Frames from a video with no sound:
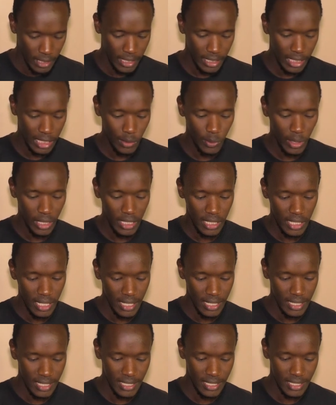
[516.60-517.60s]
The key word
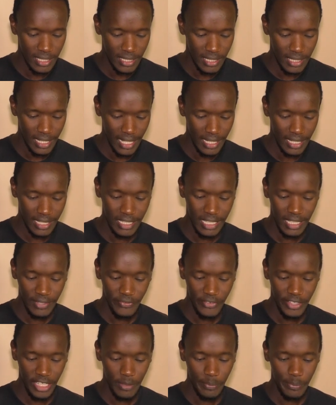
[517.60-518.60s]
here is
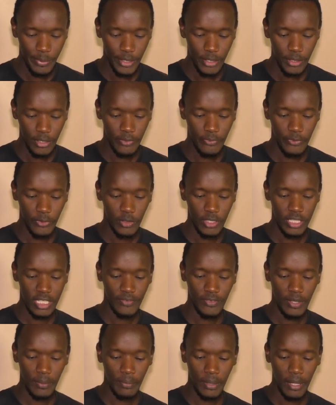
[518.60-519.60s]
indefinite period for
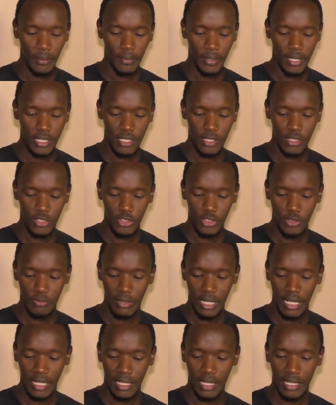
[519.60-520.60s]
whatever purpose
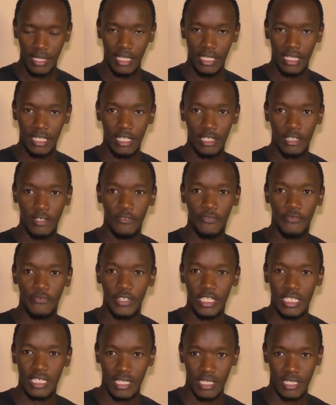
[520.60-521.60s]
you may think
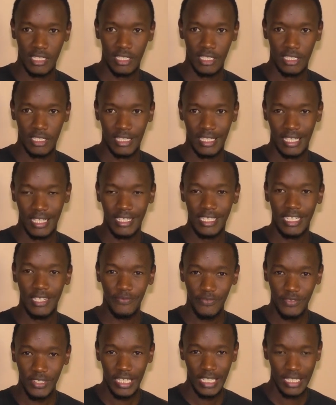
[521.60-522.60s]
fit.
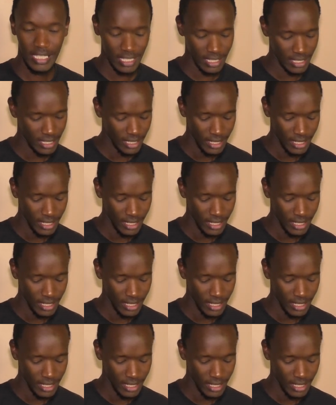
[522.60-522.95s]
Indefinite